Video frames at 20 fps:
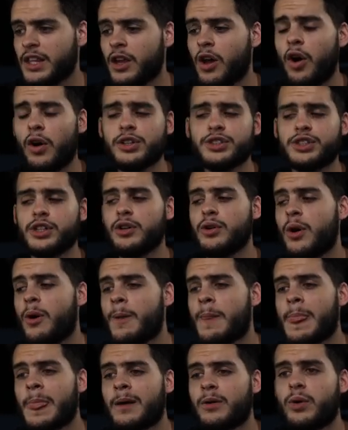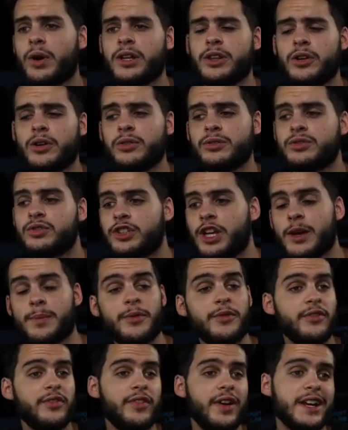Also, quick little tip
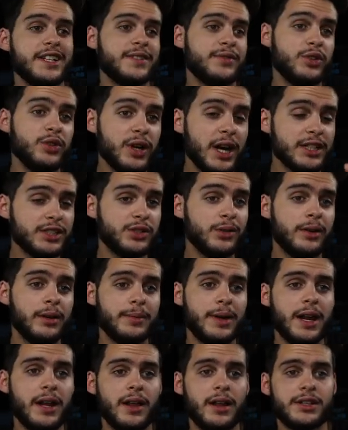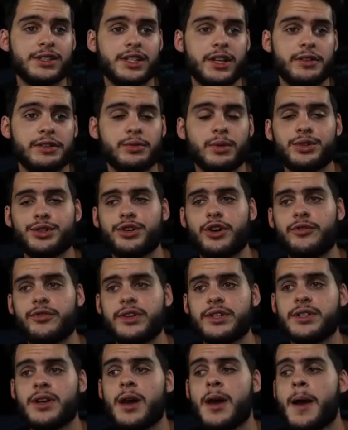of advice: if you guys do end up getting a lot of Series one
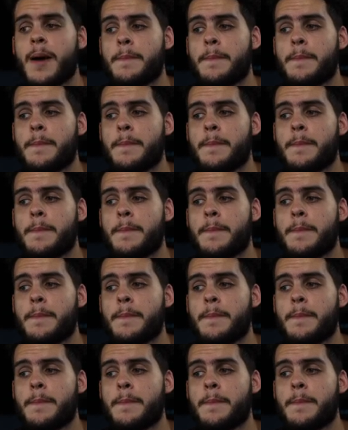trophies,